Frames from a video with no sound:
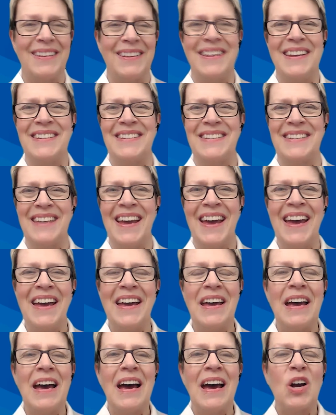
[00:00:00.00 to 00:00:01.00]
These
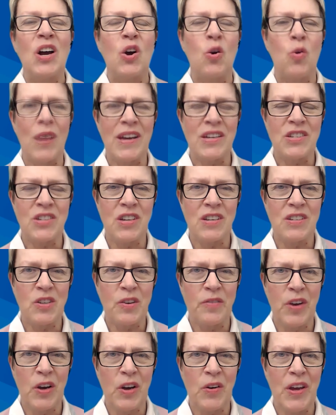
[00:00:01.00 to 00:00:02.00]
questions
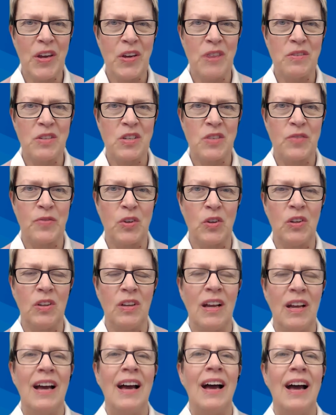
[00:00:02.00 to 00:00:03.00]
are very useful,